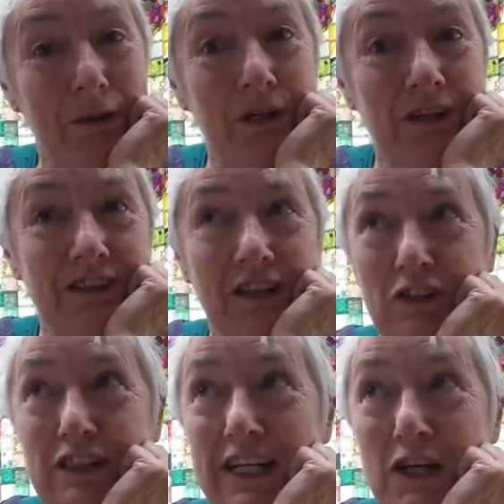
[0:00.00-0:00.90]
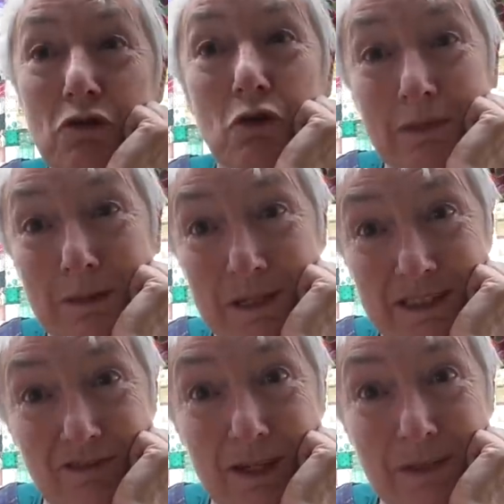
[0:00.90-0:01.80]
and we're going to look at an enormous
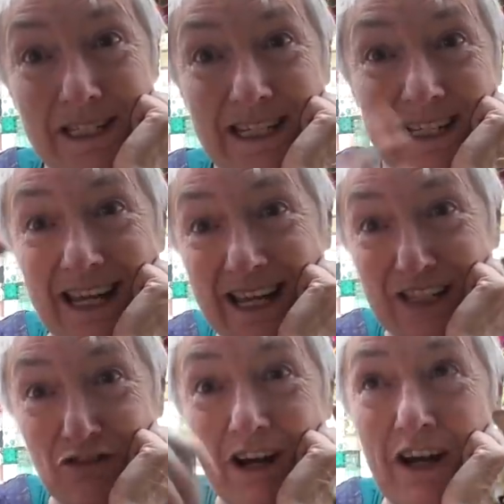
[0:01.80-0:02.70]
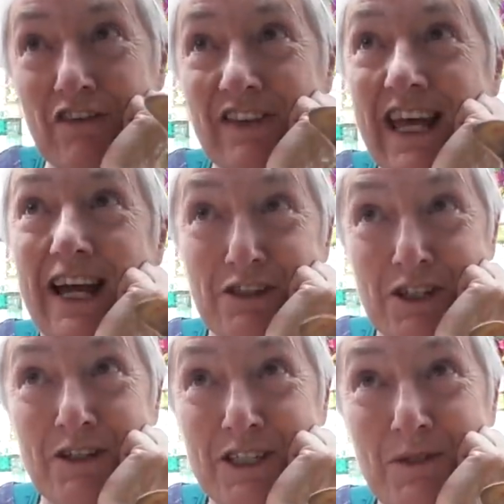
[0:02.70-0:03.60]
piece of Liberty. It's right over there, I'll
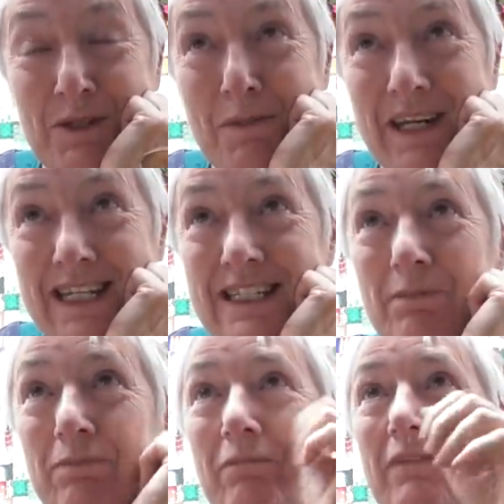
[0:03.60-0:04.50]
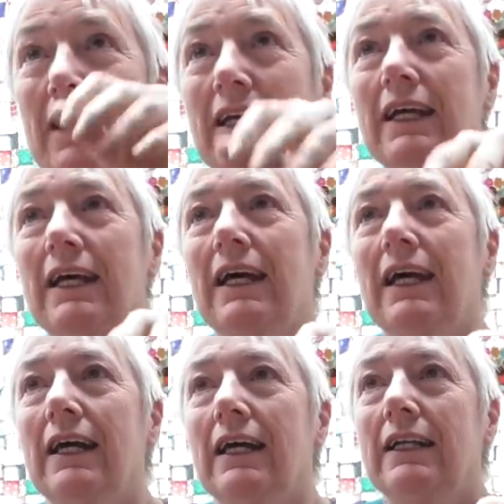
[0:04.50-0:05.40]
show it to you in a minute.
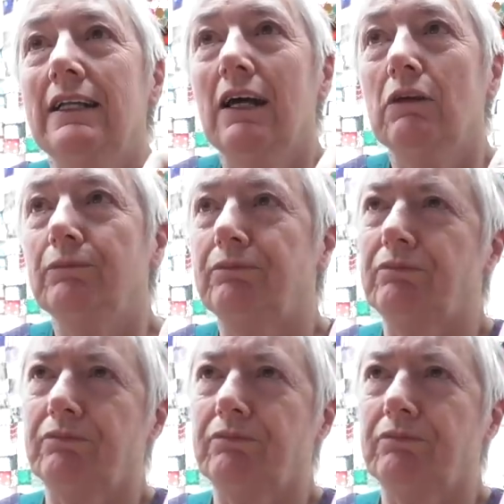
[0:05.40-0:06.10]
Now